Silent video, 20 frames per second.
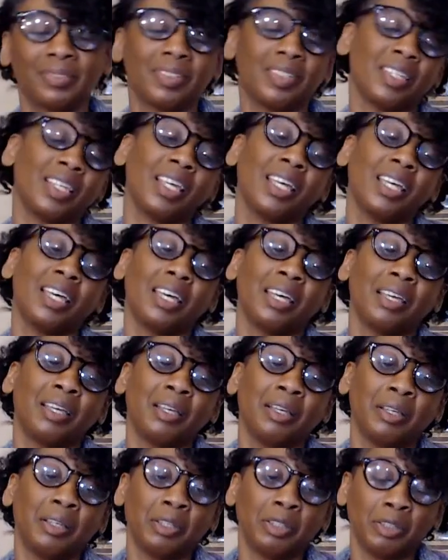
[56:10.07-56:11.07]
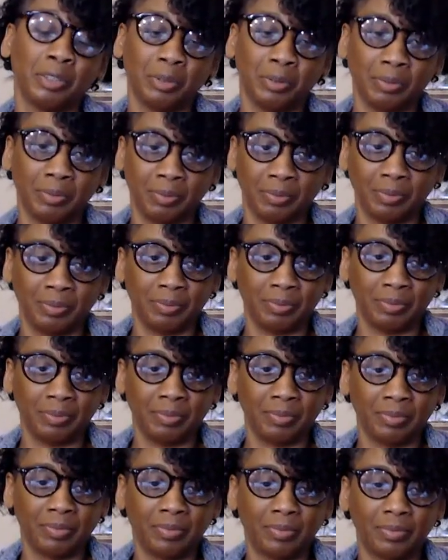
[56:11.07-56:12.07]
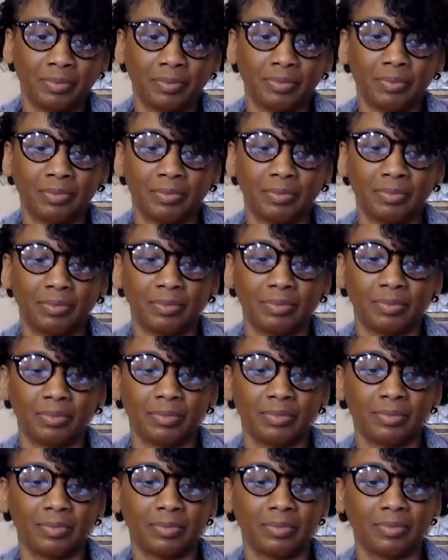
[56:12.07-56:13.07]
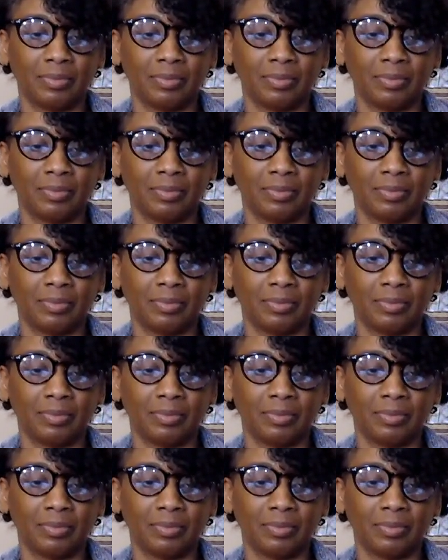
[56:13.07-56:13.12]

The person shown says nothing.